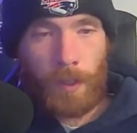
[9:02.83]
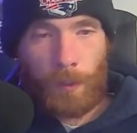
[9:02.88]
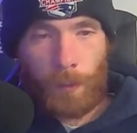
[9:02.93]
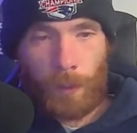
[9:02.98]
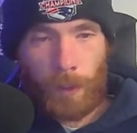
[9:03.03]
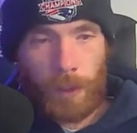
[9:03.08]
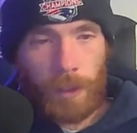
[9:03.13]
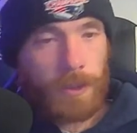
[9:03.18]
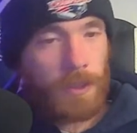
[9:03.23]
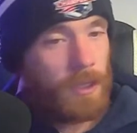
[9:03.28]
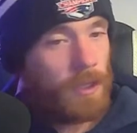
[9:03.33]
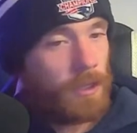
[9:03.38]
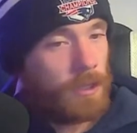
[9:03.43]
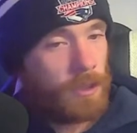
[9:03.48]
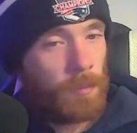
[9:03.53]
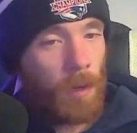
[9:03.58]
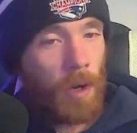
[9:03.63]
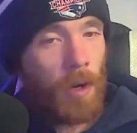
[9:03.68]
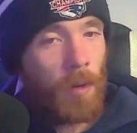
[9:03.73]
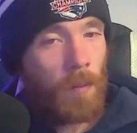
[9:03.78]
We're going to see a
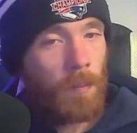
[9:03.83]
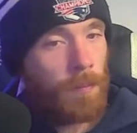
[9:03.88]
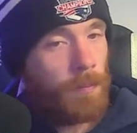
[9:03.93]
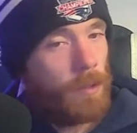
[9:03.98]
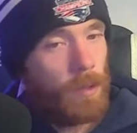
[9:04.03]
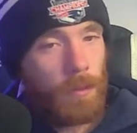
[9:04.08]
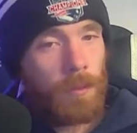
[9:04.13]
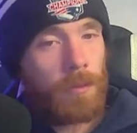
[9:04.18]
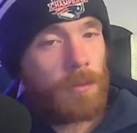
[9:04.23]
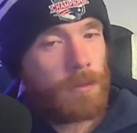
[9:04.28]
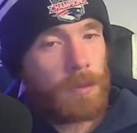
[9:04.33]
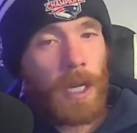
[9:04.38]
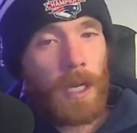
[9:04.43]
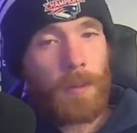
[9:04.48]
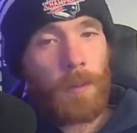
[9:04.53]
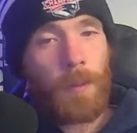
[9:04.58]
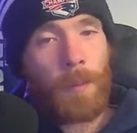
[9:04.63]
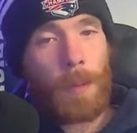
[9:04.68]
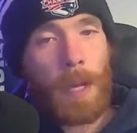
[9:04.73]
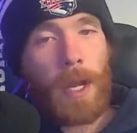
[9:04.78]
small, it was
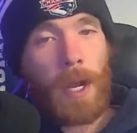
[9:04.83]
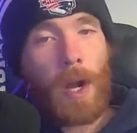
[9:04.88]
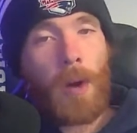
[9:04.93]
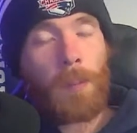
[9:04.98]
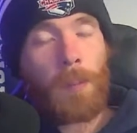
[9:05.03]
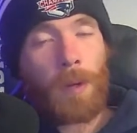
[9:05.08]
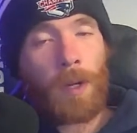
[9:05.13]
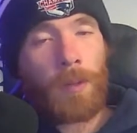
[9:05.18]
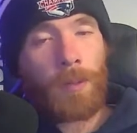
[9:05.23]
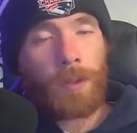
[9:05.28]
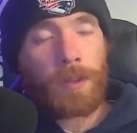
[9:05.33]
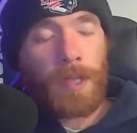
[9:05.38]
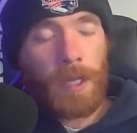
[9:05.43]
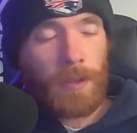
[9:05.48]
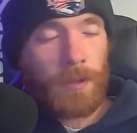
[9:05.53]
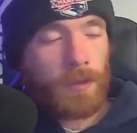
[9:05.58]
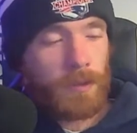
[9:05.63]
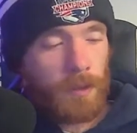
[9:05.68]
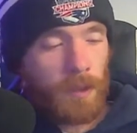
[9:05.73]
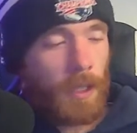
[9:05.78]
kind of a bad outbreak with
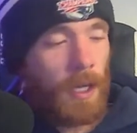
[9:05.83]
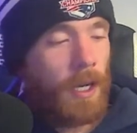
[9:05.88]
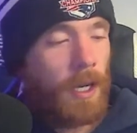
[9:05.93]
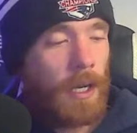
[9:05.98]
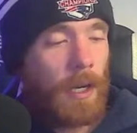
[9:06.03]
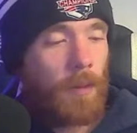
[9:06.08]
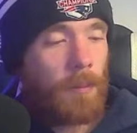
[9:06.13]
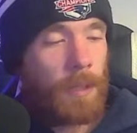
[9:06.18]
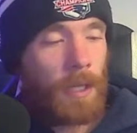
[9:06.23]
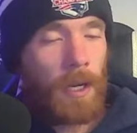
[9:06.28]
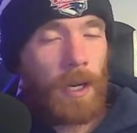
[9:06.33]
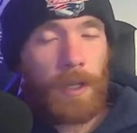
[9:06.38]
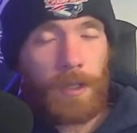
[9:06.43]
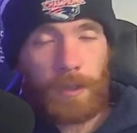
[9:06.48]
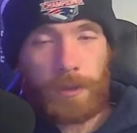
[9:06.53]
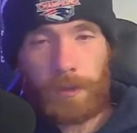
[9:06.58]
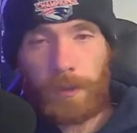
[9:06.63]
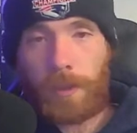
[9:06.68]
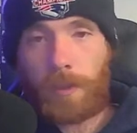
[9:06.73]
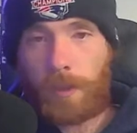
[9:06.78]
Tennessee. I'll be
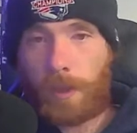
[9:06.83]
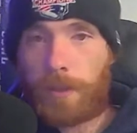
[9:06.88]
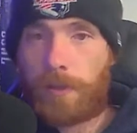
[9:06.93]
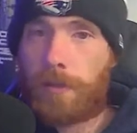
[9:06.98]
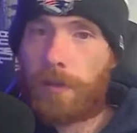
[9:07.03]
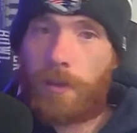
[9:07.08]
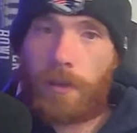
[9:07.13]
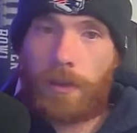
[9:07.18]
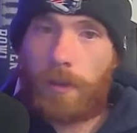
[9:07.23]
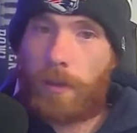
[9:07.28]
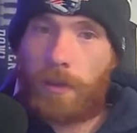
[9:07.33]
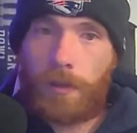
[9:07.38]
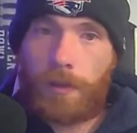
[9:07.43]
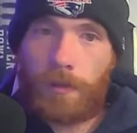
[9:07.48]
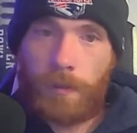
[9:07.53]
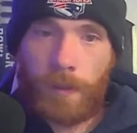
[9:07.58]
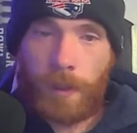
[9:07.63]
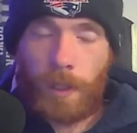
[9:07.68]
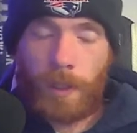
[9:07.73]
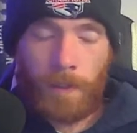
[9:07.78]
honest, it doesn't look
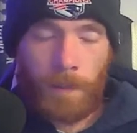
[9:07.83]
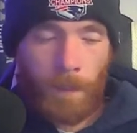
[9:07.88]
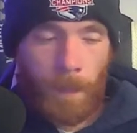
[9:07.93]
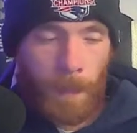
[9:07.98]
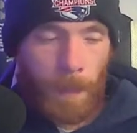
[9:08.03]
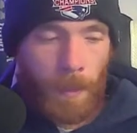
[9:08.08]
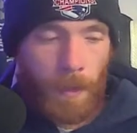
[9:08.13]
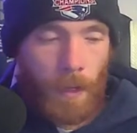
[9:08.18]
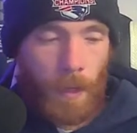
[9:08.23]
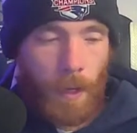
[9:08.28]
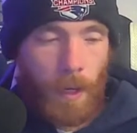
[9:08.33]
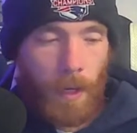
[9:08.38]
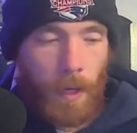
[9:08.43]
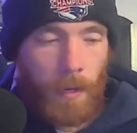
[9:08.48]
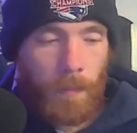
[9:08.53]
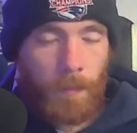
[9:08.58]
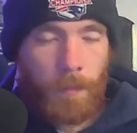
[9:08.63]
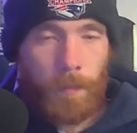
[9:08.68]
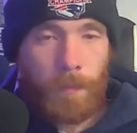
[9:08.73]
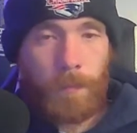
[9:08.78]
good.
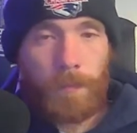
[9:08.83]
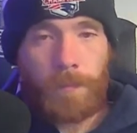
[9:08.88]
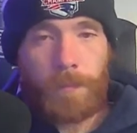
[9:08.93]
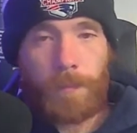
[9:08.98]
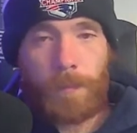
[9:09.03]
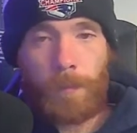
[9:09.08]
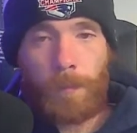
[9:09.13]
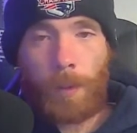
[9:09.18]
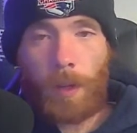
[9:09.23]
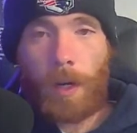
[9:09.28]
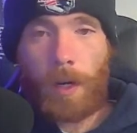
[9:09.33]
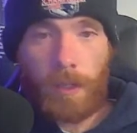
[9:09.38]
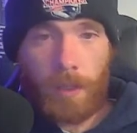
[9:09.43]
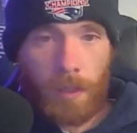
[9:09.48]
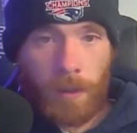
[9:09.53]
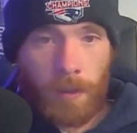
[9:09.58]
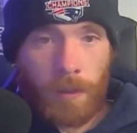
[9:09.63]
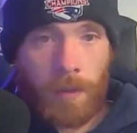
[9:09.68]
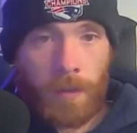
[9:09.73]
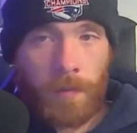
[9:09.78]

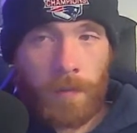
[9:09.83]
But